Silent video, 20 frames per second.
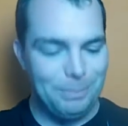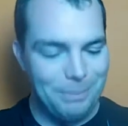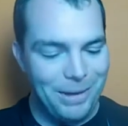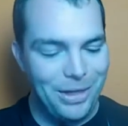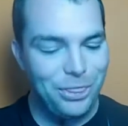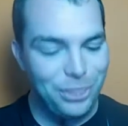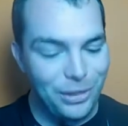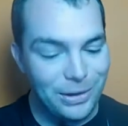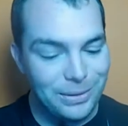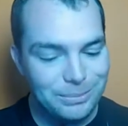
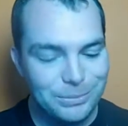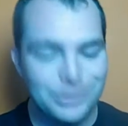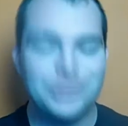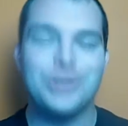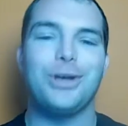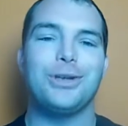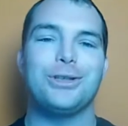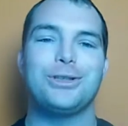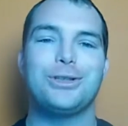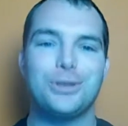My thumbs
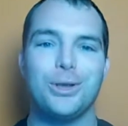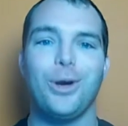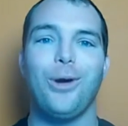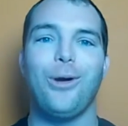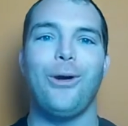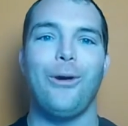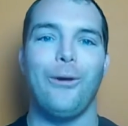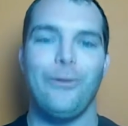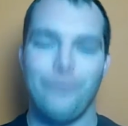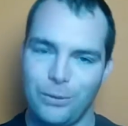are
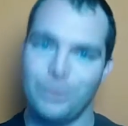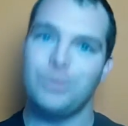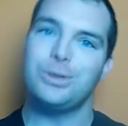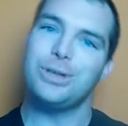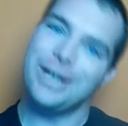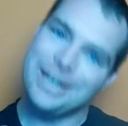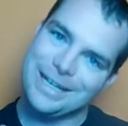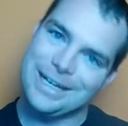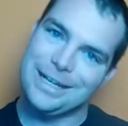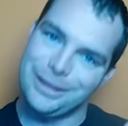sore from
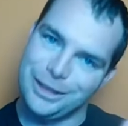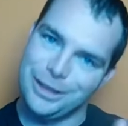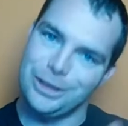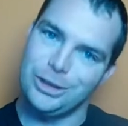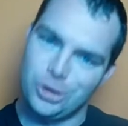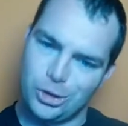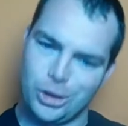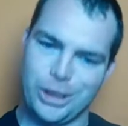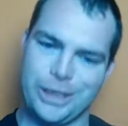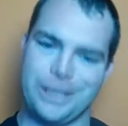trying to get
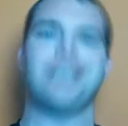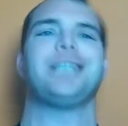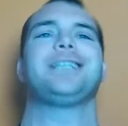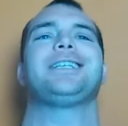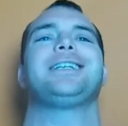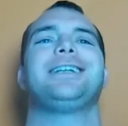these tricks